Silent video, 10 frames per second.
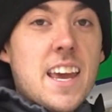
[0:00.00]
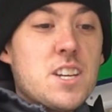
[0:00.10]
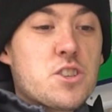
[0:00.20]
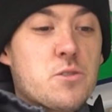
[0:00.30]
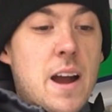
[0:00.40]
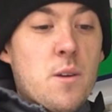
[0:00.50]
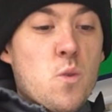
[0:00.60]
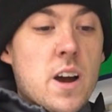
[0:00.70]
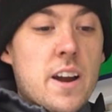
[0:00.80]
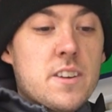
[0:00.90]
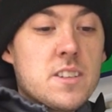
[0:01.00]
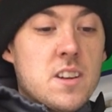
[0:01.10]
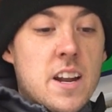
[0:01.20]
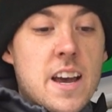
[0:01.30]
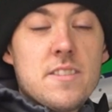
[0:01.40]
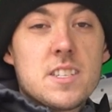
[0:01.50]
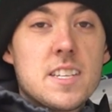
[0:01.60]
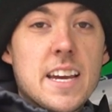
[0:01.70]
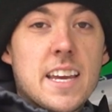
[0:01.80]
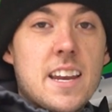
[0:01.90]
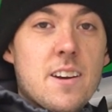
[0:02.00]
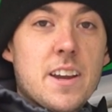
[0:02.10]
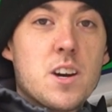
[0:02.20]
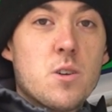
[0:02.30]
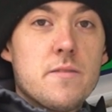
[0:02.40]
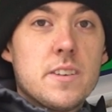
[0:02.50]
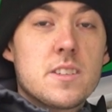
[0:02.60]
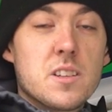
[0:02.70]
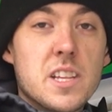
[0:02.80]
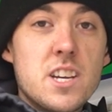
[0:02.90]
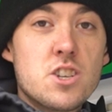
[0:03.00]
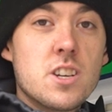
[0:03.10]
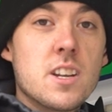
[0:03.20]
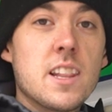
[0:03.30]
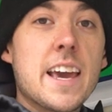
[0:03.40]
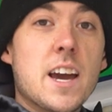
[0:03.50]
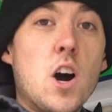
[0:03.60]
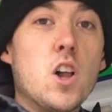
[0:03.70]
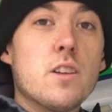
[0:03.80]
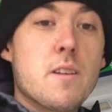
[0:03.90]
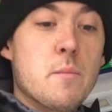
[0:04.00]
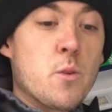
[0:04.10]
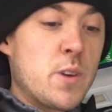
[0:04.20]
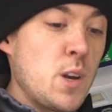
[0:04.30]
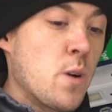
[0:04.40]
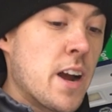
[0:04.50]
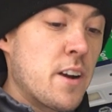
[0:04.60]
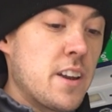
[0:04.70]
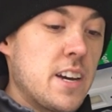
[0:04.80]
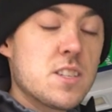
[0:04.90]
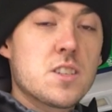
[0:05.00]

gauge ground wire does not have a secondary coat of insulation like all of our marine wire does,